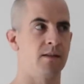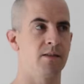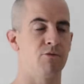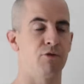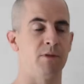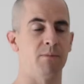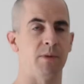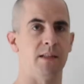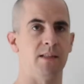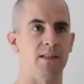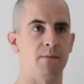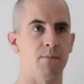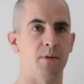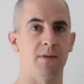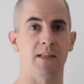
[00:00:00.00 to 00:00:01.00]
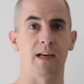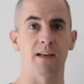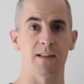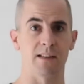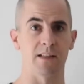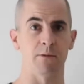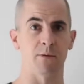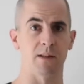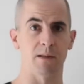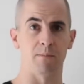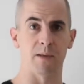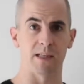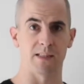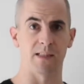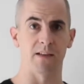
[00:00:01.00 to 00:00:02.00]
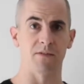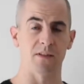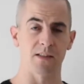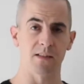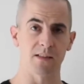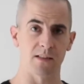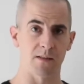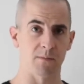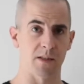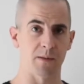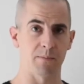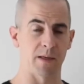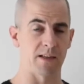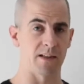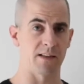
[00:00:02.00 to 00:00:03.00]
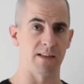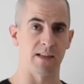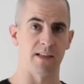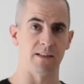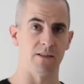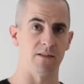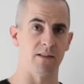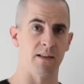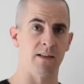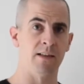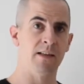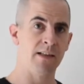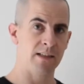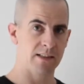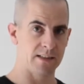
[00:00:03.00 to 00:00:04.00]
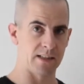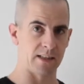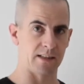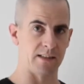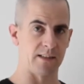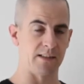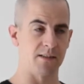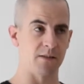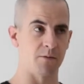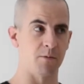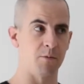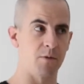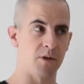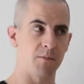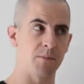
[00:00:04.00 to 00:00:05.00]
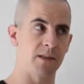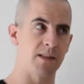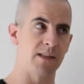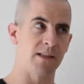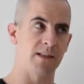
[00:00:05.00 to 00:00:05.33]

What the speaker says: treatment modality with the best evidence at the minute, better than any other technique. So we want to be